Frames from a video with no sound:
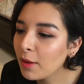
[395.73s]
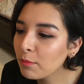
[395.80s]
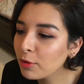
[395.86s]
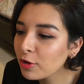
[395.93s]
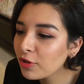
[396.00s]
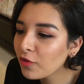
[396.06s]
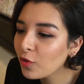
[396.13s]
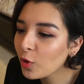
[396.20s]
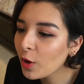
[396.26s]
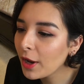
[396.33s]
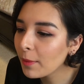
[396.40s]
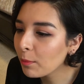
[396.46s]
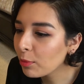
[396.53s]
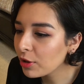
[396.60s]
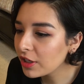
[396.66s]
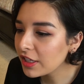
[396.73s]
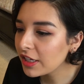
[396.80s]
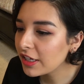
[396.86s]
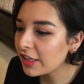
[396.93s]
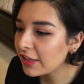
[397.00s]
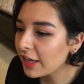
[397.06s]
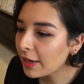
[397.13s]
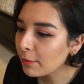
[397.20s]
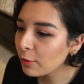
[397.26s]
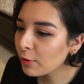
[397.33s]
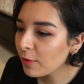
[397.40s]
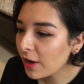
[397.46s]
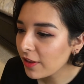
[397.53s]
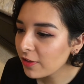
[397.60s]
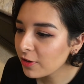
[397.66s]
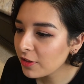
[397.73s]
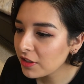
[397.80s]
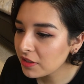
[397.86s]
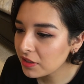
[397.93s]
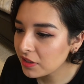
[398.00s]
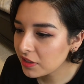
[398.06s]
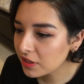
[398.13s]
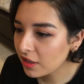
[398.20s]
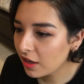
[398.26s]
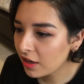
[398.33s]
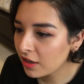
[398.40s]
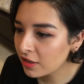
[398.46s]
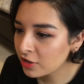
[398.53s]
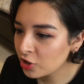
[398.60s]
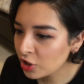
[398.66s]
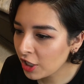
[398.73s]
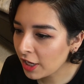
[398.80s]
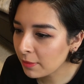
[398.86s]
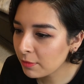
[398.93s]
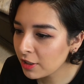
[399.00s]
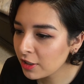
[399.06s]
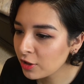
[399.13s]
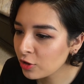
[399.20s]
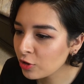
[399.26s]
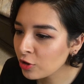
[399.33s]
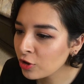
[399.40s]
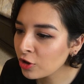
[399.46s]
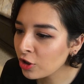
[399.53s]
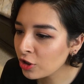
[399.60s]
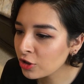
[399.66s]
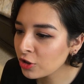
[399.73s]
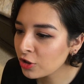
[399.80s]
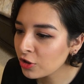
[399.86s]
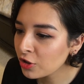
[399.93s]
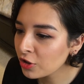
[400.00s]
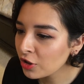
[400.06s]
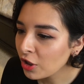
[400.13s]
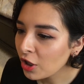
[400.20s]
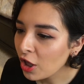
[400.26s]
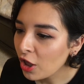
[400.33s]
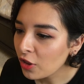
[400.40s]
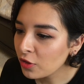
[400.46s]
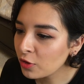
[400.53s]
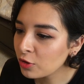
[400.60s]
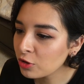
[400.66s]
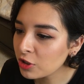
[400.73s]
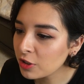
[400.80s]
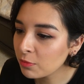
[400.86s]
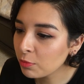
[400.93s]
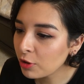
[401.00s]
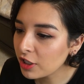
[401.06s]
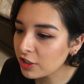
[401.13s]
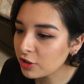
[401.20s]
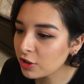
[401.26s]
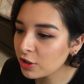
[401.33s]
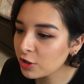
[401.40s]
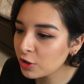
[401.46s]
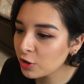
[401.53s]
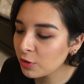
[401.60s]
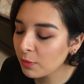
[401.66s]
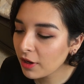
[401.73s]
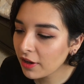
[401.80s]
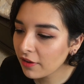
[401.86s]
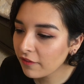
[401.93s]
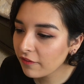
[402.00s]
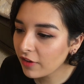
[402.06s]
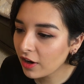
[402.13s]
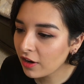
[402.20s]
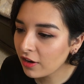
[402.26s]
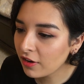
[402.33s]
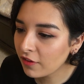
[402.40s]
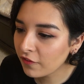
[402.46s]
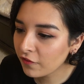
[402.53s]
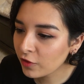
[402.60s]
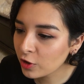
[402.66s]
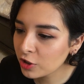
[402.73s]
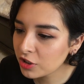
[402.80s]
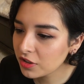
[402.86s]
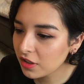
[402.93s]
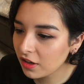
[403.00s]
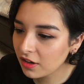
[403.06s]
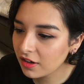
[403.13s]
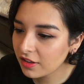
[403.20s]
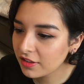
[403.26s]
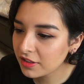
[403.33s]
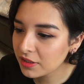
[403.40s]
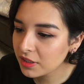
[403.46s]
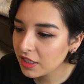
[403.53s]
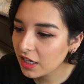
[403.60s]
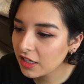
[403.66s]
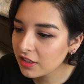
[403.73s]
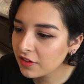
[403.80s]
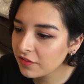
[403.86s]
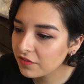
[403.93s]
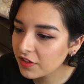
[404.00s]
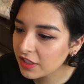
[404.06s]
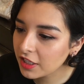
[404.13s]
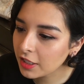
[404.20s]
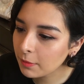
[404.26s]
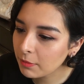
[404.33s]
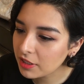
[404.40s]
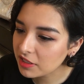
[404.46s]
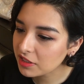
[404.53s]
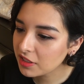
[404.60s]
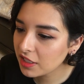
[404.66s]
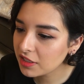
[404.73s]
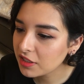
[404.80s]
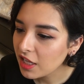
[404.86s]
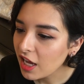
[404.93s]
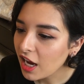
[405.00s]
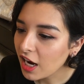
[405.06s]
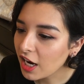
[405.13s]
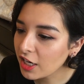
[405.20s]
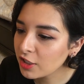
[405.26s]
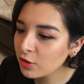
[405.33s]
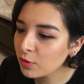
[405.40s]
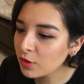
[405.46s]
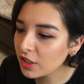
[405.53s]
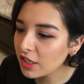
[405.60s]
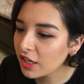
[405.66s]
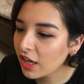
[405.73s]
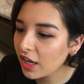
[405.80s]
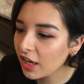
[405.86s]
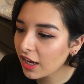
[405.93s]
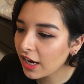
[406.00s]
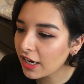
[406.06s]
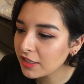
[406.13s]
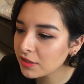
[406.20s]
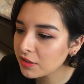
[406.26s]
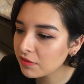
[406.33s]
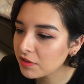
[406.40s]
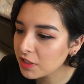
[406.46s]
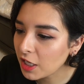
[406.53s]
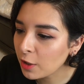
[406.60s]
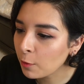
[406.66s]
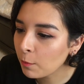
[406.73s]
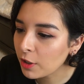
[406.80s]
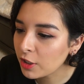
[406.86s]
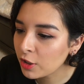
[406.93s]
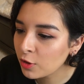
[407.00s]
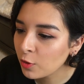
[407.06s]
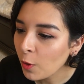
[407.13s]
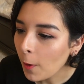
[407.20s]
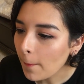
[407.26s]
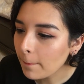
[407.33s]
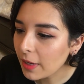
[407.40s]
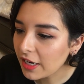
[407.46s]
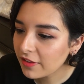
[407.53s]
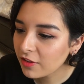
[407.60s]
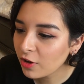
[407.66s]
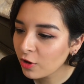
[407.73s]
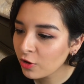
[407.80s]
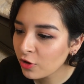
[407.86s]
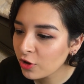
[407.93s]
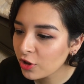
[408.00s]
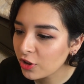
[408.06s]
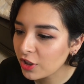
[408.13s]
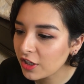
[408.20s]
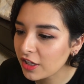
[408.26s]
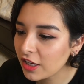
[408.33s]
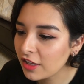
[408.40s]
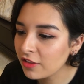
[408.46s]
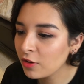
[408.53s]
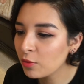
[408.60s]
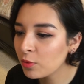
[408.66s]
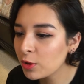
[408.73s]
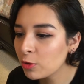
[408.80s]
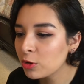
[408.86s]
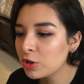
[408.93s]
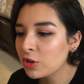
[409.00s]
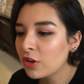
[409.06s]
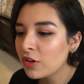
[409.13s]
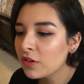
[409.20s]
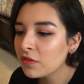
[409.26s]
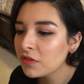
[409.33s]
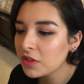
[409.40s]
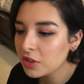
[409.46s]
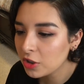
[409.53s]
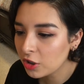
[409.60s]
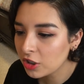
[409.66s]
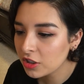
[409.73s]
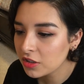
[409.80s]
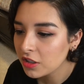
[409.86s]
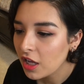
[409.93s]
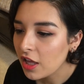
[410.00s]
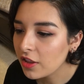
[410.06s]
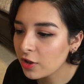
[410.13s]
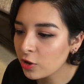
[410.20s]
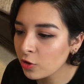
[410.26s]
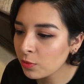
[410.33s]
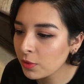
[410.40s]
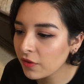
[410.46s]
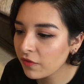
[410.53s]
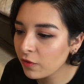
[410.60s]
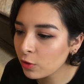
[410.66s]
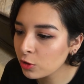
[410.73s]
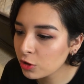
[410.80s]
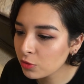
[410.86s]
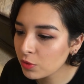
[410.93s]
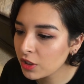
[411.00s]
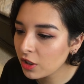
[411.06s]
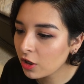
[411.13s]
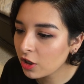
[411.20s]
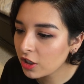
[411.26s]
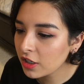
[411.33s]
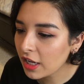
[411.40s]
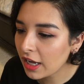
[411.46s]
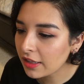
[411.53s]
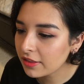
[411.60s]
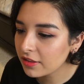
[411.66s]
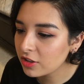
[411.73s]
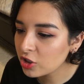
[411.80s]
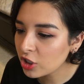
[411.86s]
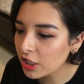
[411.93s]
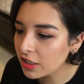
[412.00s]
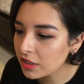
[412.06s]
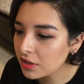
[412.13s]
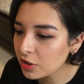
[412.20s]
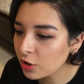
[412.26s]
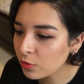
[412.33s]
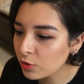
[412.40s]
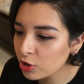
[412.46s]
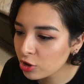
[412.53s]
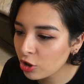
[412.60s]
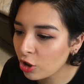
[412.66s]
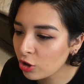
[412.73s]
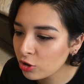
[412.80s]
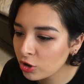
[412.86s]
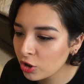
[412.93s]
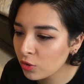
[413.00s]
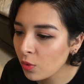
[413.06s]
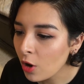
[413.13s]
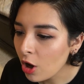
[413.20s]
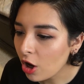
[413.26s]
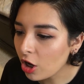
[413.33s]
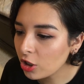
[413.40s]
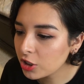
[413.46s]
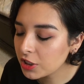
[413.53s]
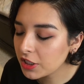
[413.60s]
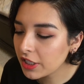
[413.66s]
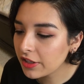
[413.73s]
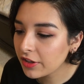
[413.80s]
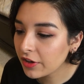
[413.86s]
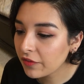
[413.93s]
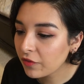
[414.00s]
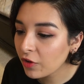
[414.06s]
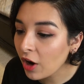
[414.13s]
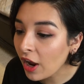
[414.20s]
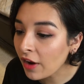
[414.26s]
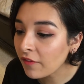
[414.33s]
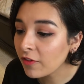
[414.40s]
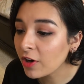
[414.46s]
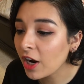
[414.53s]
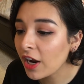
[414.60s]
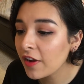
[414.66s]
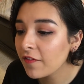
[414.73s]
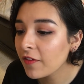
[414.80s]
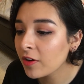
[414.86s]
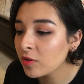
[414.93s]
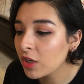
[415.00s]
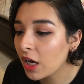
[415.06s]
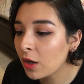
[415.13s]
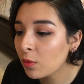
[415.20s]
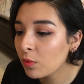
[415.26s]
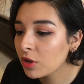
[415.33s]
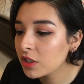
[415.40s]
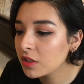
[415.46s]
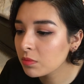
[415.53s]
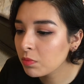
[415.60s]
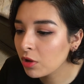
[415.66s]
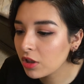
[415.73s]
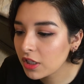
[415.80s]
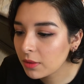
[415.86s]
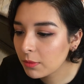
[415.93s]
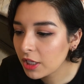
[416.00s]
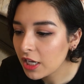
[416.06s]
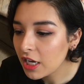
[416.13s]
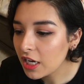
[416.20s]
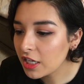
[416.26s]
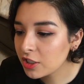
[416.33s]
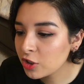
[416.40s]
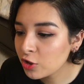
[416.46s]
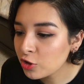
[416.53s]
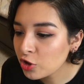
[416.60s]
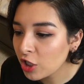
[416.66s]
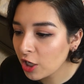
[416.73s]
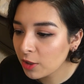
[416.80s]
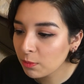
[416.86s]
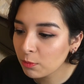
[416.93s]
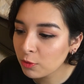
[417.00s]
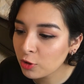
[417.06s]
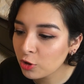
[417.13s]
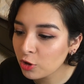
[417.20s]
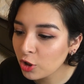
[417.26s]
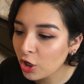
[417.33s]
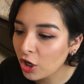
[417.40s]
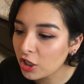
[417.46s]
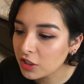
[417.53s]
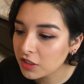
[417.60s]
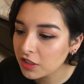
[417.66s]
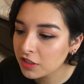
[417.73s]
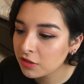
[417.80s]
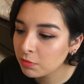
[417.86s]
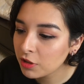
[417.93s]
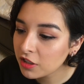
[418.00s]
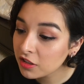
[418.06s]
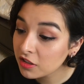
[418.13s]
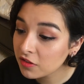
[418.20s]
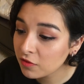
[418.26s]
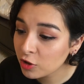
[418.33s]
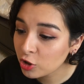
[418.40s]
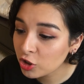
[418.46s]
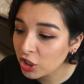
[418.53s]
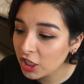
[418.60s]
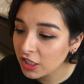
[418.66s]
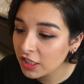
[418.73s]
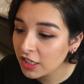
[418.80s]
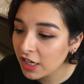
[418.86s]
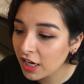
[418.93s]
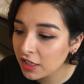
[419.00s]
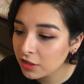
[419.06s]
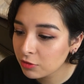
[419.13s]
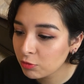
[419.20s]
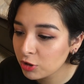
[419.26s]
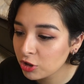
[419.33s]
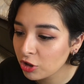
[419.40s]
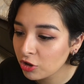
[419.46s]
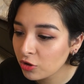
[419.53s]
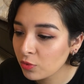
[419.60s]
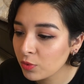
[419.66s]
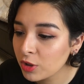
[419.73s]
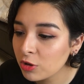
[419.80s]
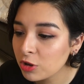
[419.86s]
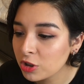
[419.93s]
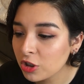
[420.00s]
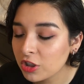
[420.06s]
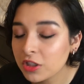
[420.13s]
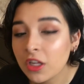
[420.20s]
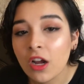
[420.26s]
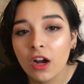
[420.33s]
Beautiful and pretty, glamour rather than shabby. You're under those impressions. You're my first this kind of feeling, best guess. I don't like kinds of style, but you buy the other thing. In the real star of stars, there will be full sweetheart at the shiny star which called you. I'll stay there forever. I found out what is pulling me. It's your charm. You're the cause. It's because of your shiny eyes, which are the real stars